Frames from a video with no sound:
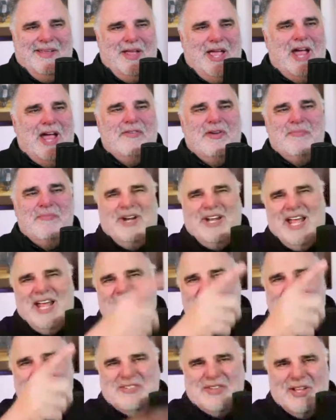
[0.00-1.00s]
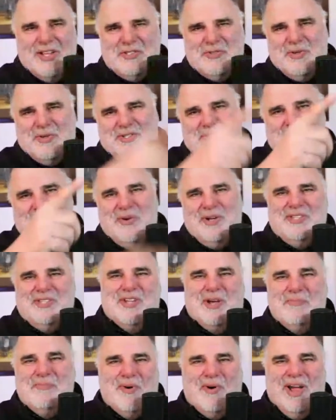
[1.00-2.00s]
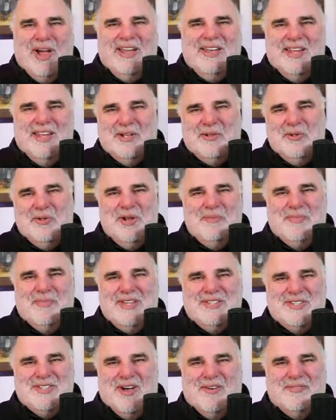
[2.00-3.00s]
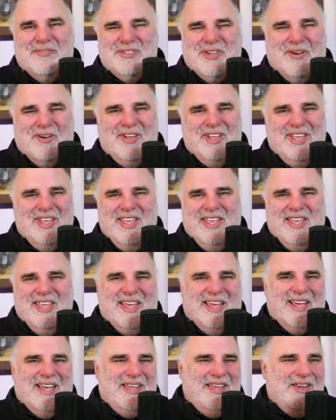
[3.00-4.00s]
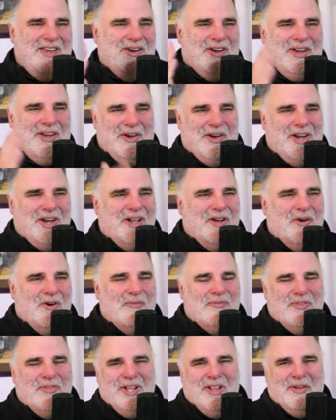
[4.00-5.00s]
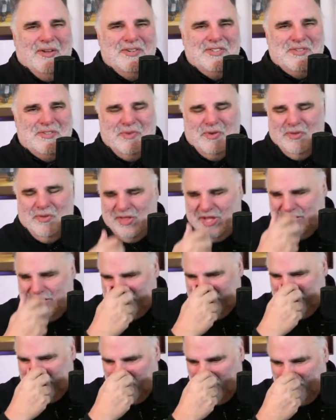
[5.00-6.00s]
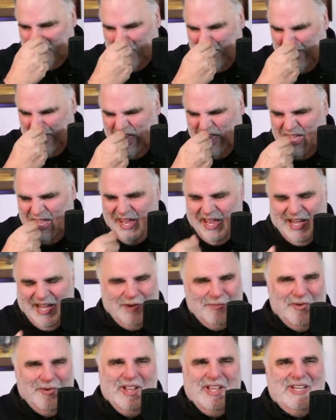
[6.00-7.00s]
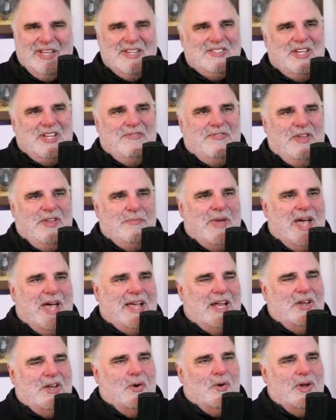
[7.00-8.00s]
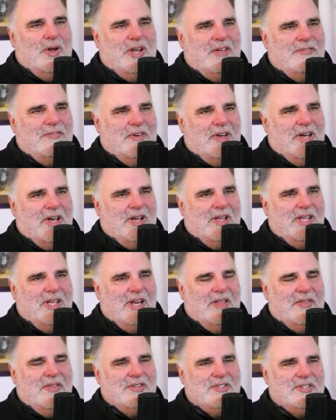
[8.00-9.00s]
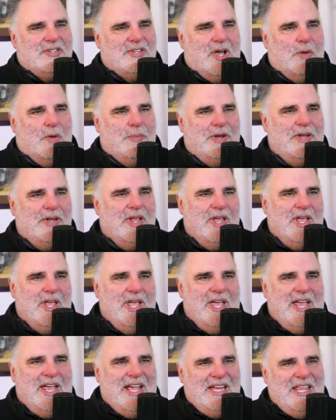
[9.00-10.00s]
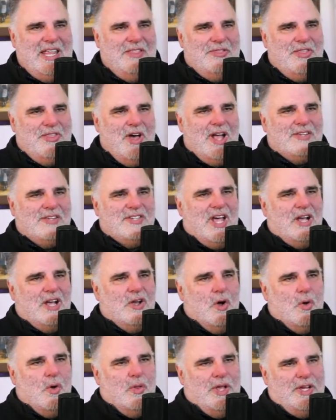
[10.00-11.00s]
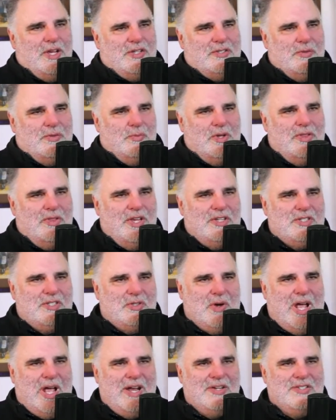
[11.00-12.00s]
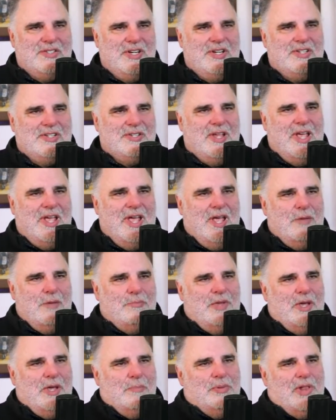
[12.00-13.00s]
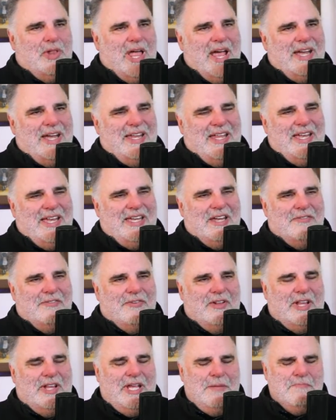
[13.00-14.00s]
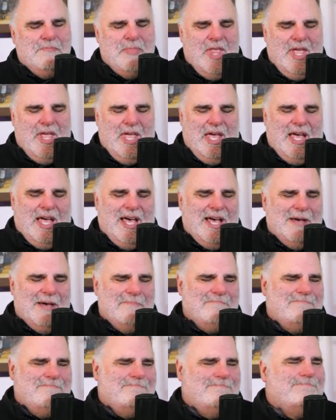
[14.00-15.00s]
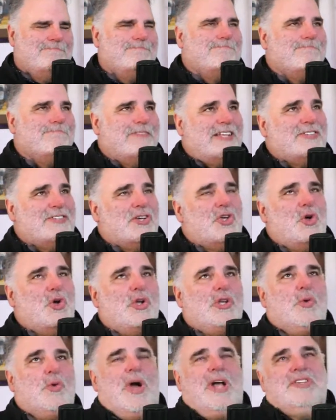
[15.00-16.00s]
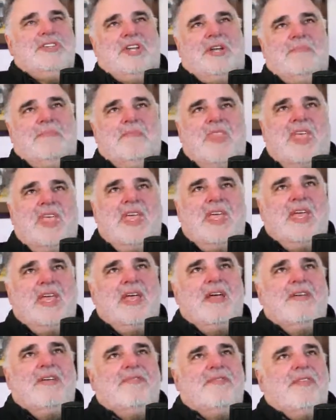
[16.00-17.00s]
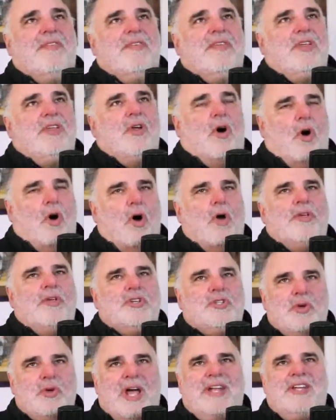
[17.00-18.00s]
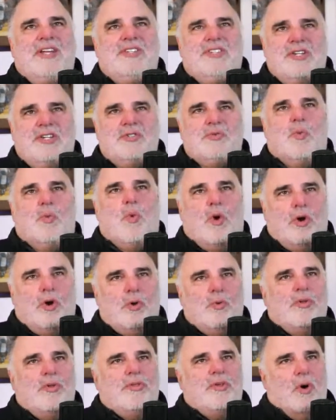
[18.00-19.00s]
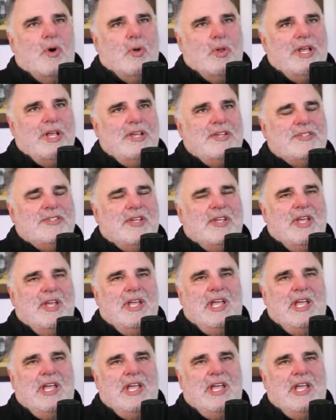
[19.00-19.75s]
Everybody on this list was new at some point, including myself. So you're going to hopefully learn some new things and help. And I really just need feedback on knowing if any of this is helping. Any thoughts on goalies? Would these strategies be applied any differently? That's a good question. All the strategies work with goalies.